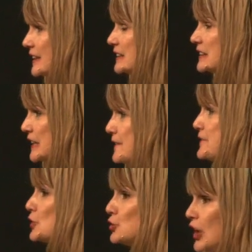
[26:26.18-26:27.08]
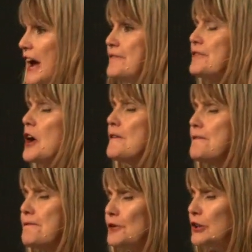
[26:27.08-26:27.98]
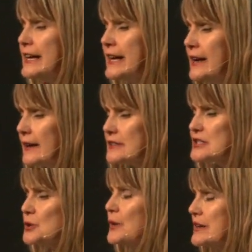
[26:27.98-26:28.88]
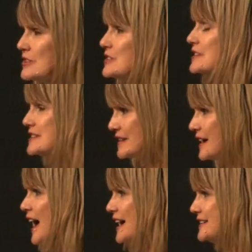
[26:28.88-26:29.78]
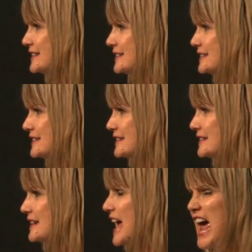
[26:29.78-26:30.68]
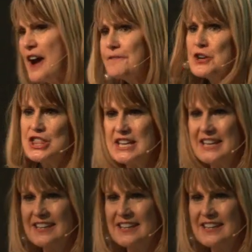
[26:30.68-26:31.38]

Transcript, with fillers: Live your life fully surrendered to God. Everything,